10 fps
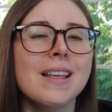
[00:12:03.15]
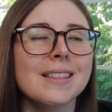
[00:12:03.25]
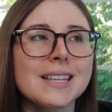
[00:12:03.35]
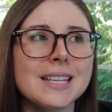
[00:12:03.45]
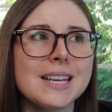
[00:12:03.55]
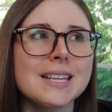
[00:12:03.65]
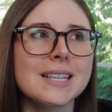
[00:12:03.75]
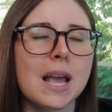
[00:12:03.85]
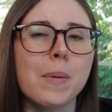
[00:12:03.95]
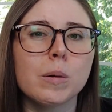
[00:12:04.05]
This is
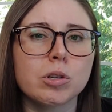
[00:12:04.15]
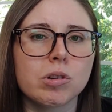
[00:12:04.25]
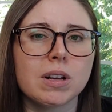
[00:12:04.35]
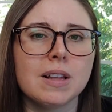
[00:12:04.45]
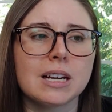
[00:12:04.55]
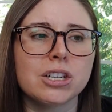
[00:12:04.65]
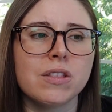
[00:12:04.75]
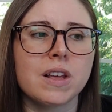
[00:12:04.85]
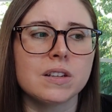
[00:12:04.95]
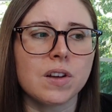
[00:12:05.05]
a poetry collection
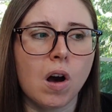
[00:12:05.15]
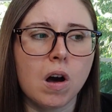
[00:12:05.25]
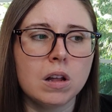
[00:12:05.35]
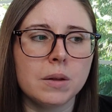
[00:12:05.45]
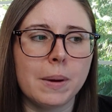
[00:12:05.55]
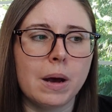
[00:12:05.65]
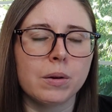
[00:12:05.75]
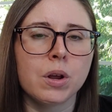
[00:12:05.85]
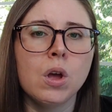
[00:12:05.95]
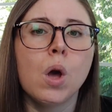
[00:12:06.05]
that is all
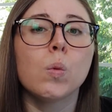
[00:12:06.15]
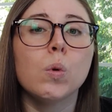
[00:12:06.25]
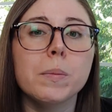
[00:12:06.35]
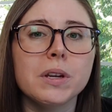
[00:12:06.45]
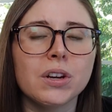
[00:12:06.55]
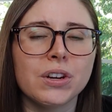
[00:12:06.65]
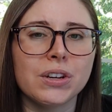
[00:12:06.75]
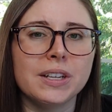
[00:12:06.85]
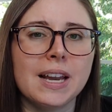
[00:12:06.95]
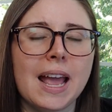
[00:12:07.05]
about
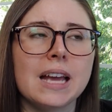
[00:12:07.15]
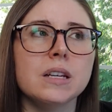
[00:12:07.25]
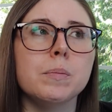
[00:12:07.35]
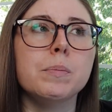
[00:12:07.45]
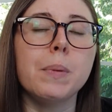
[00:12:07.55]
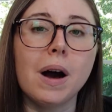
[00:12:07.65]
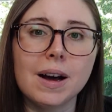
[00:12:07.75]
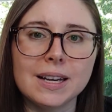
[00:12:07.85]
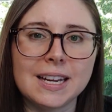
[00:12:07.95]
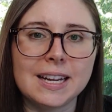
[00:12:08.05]
womanhood and
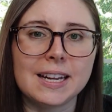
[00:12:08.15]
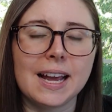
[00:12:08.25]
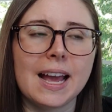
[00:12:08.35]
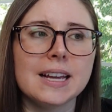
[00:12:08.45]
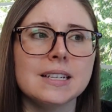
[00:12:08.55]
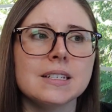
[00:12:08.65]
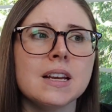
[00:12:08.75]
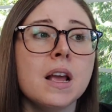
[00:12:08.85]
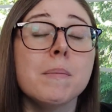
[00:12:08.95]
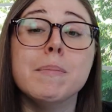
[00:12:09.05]
body and
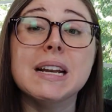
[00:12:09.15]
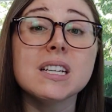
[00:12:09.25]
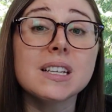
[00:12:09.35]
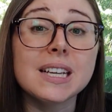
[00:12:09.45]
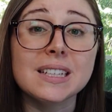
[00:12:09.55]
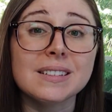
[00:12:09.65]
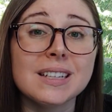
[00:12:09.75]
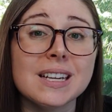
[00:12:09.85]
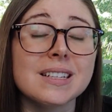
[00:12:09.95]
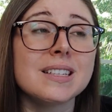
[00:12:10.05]
mental
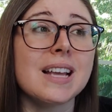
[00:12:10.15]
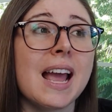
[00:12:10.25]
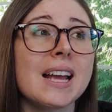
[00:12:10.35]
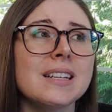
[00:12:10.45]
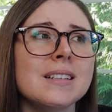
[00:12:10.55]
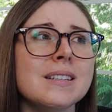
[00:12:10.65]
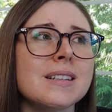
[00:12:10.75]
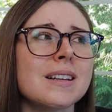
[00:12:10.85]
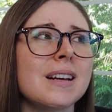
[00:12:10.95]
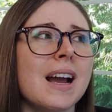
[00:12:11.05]
illness and
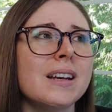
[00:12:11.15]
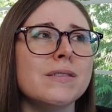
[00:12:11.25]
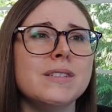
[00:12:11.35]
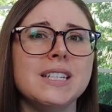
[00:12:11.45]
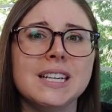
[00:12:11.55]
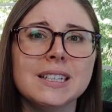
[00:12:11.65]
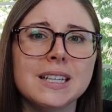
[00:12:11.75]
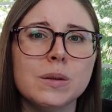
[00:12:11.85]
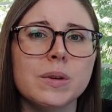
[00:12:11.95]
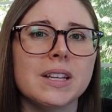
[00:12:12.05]
kind of
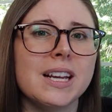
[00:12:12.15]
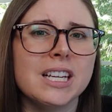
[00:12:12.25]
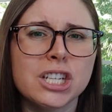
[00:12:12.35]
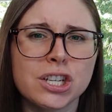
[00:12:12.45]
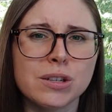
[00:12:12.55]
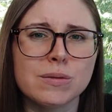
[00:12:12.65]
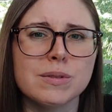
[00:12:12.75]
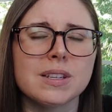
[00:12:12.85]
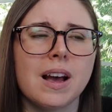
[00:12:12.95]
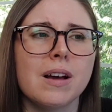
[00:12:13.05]
dealing with
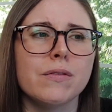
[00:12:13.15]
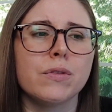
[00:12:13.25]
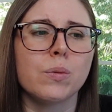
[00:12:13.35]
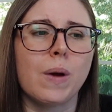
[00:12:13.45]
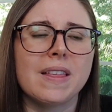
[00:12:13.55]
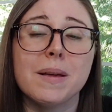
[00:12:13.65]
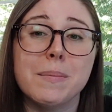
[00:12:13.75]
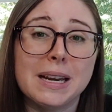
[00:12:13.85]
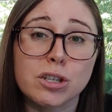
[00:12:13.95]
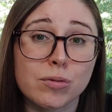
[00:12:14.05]
issues of the way that
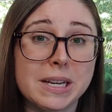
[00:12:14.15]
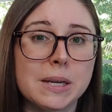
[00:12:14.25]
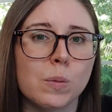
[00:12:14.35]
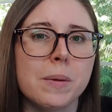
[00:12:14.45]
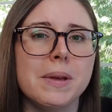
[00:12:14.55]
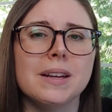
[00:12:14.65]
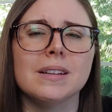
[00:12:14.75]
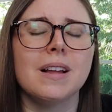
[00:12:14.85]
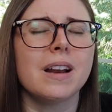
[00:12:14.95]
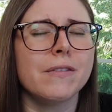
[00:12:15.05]
men treat women. A
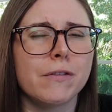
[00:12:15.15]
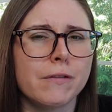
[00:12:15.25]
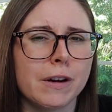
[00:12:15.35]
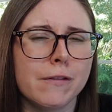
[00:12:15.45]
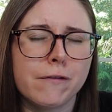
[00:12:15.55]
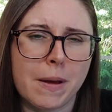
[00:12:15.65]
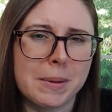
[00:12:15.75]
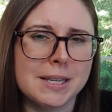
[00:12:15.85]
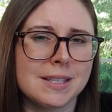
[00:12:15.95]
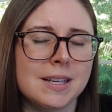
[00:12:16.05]
lot of very
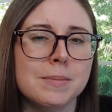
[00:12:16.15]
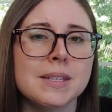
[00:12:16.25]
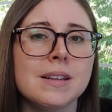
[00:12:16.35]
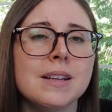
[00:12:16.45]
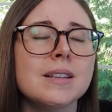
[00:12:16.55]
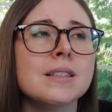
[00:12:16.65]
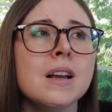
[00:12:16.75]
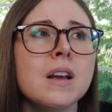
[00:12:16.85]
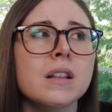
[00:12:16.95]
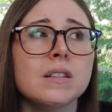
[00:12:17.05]
feminist themes in this.
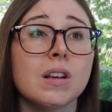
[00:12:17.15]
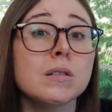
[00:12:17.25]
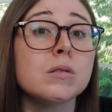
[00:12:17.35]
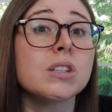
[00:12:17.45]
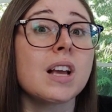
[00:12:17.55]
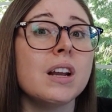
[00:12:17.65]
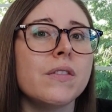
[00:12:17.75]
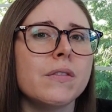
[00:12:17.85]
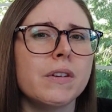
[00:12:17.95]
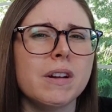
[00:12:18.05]
There's also just kind of
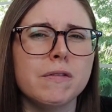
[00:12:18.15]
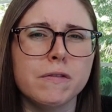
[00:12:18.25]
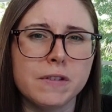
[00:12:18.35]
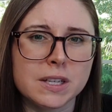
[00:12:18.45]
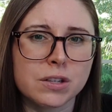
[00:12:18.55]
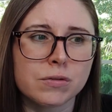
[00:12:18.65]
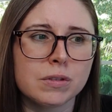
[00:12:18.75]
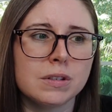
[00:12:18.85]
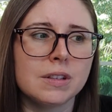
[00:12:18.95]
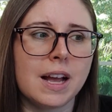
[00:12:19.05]
a very
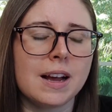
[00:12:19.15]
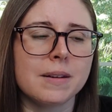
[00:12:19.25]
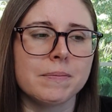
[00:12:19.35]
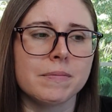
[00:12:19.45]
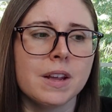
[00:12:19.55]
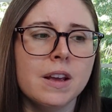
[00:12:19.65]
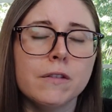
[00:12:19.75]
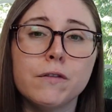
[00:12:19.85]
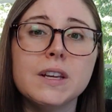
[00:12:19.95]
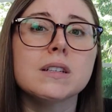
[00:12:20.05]
visceral um,
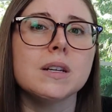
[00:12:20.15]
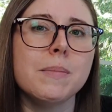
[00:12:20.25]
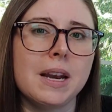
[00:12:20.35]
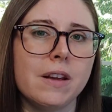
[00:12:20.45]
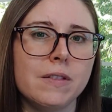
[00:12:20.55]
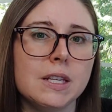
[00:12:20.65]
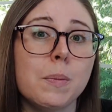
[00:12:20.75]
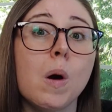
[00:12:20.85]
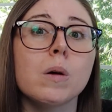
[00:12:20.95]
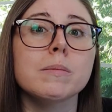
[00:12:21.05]
feel to many of these
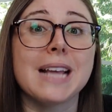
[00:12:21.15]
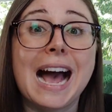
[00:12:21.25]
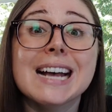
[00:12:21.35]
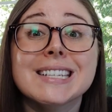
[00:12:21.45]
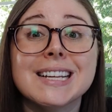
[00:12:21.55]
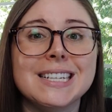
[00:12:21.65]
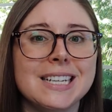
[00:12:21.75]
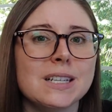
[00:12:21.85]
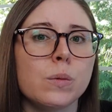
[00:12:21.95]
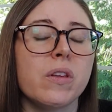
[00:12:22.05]
poems as they
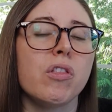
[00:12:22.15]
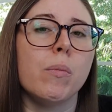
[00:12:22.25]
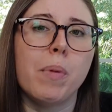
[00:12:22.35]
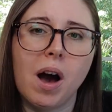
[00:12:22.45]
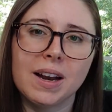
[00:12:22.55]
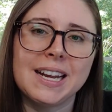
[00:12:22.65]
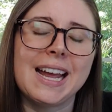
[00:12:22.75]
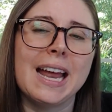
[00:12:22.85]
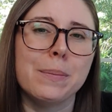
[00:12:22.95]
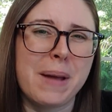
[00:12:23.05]
deal with the body
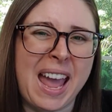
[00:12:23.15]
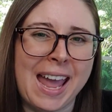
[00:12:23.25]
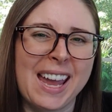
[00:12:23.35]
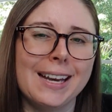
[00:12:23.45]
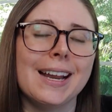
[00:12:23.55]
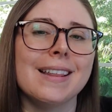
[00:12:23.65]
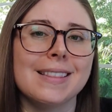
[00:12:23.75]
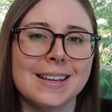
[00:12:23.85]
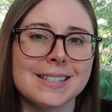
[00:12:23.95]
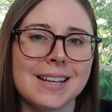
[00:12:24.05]
and pain and
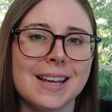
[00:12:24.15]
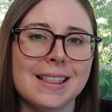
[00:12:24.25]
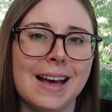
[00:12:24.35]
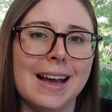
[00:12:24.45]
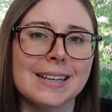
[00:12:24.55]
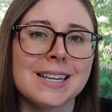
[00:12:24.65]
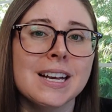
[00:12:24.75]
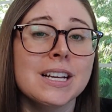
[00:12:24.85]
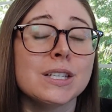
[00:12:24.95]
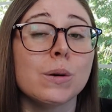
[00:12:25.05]
things like that.
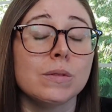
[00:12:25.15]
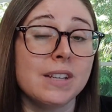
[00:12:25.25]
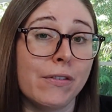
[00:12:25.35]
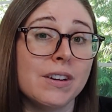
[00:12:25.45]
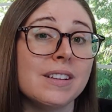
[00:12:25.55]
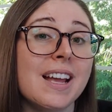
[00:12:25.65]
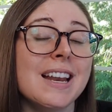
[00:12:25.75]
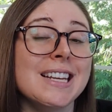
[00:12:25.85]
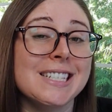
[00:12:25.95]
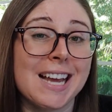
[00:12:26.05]
So definitely
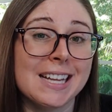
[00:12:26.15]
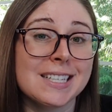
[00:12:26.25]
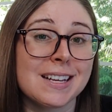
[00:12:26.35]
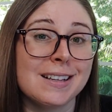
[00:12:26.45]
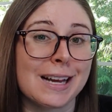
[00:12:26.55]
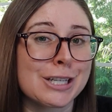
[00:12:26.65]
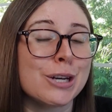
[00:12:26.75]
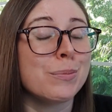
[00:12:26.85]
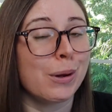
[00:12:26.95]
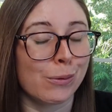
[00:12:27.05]
an intense
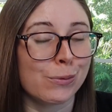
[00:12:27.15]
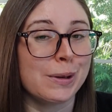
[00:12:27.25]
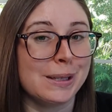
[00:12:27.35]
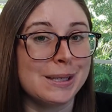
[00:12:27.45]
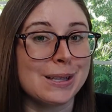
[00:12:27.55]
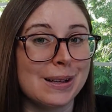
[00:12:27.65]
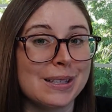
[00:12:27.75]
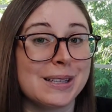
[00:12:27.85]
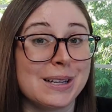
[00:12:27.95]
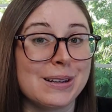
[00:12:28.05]
collection, but really
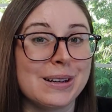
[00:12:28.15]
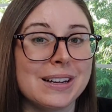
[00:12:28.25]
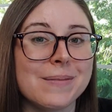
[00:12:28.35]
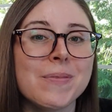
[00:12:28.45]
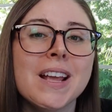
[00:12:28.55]
solidly good.